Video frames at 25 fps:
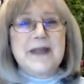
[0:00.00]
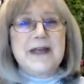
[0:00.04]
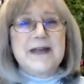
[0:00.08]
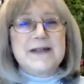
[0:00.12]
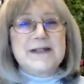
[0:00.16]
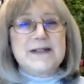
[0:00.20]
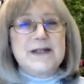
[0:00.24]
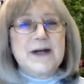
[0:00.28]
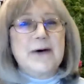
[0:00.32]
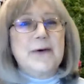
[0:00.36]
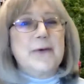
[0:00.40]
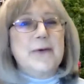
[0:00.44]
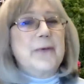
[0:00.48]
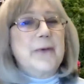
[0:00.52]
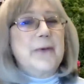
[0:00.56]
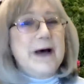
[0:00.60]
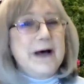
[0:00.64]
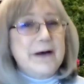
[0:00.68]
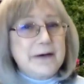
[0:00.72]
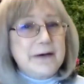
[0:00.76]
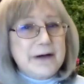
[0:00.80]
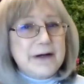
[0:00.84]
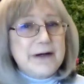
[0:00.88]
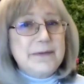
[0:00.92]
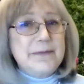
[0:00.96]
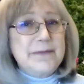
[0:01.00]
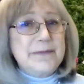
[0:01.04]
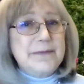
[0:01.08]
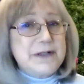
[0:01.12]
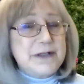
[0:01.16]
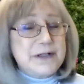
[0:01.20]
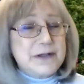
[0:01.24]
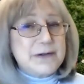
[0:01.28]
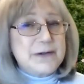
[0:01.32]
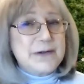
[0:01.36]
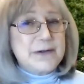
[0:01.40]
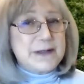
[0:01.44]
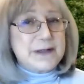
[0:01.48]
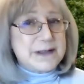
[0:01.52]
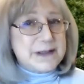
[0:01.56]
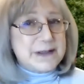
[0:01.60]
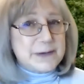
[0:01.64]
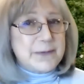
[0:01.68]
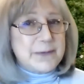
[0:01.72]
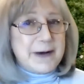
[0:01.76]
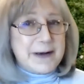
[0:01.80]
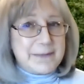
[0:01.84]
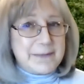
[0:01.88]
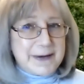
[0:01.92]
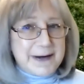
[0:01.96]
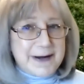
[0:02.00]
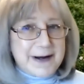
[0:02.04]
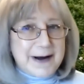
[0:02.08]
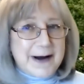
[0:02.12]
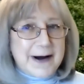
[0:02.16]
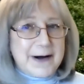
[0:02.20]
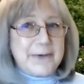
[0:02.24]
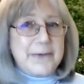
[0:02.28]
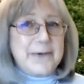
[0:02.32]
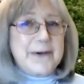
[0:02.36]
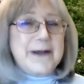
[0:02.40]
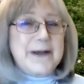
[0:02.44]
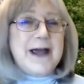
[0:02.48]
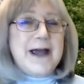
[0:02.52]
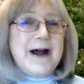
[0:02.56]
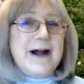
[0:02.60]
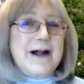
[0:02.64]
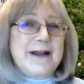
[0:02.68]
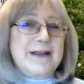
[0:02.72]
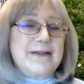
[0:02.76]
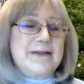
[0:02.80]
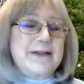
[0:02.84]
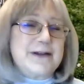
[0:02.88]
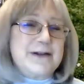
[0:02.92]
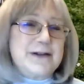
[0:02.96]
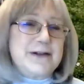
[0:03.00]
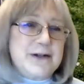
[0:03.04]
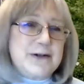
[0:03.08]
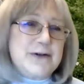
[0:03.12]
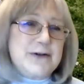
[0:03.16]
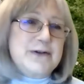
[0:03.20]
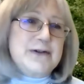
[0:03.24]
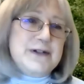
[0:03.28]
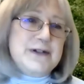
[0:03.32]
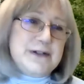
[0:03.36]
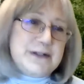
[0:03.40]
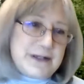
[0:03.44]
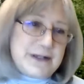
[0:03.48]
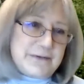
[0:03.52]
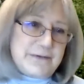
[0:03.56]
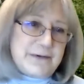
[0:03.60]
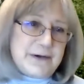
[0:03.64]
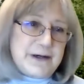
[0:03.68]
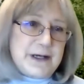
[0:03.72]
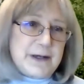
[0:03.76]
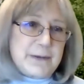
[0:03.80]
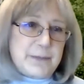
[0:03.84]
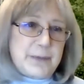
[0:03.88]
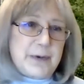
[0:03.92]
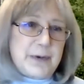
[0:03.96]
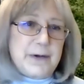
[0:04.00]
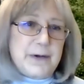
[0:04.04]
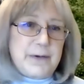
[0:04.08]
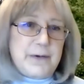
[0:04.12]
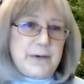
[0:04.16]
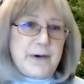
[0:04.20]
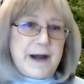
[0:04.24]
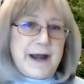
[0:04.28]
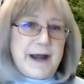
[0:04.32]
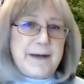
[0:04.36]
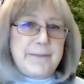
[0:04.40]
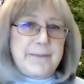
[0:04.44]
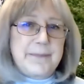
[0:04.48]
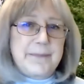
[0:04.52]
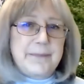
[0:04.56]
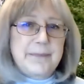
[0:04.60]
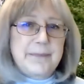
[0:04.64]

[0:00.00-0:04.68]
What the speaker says: So welcome to this webinar regarding the new certificate program